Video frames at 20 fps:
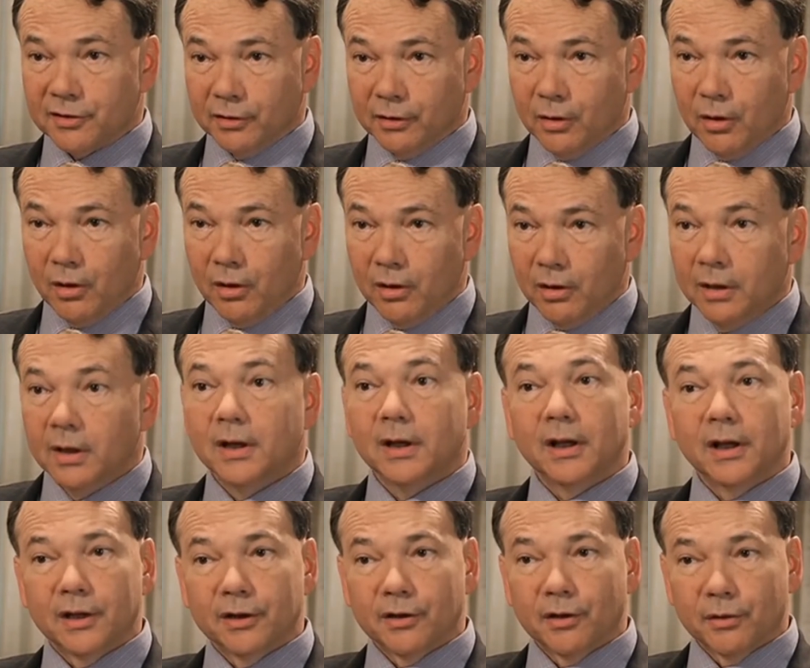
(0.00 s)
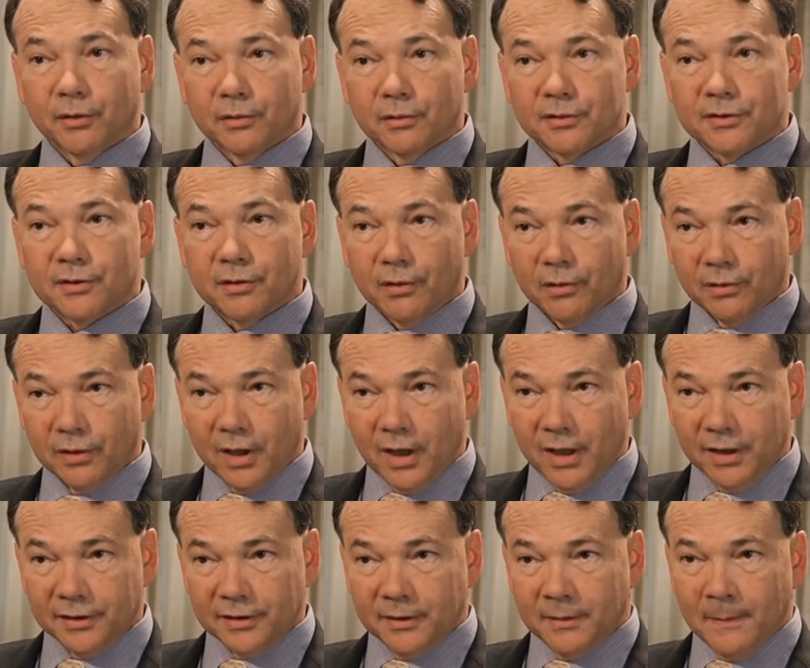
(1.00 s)
law and others are
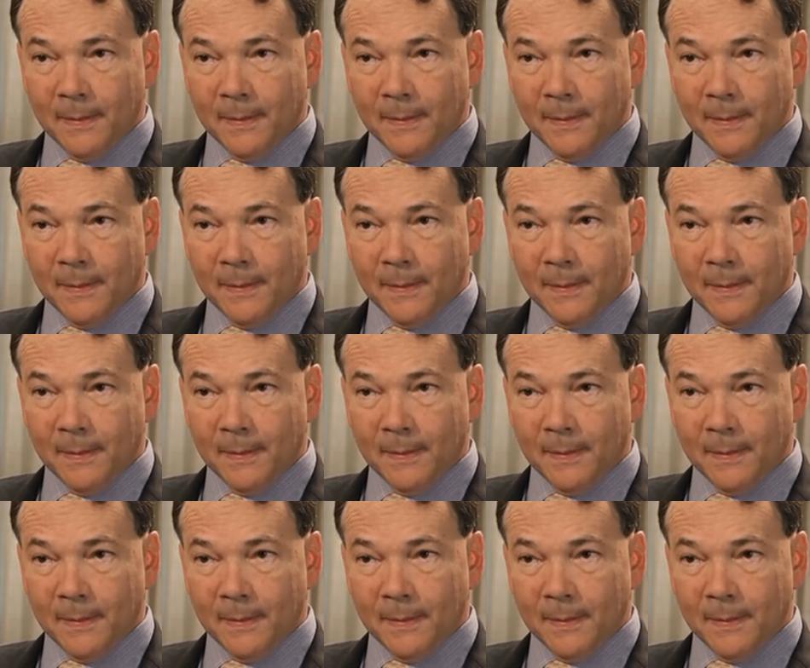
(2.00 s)
not.